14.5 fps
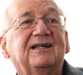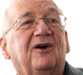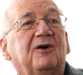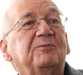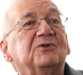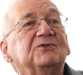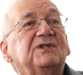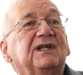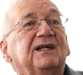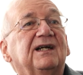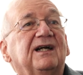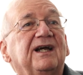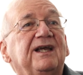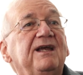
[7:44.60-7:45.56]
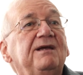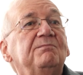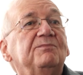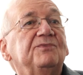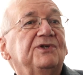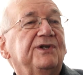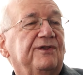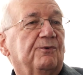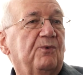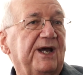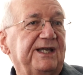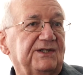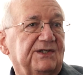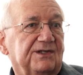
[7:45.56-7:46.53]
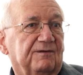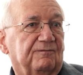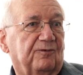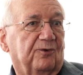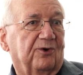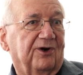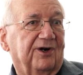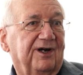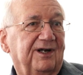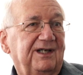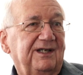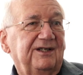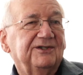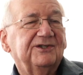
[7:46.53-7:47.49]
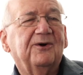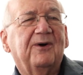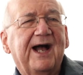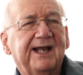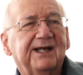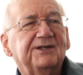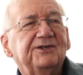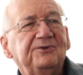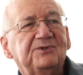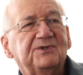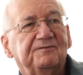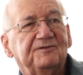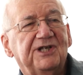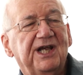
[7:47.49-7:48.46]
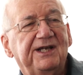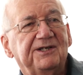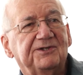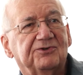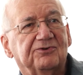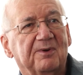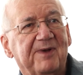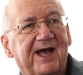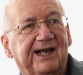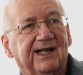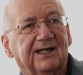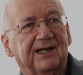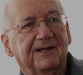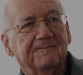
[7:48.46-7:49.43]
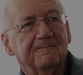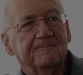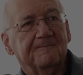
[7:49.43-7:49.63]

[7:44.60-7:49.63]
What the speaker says: almost a hymn to the waste of war. So attitudes have changed dramatically.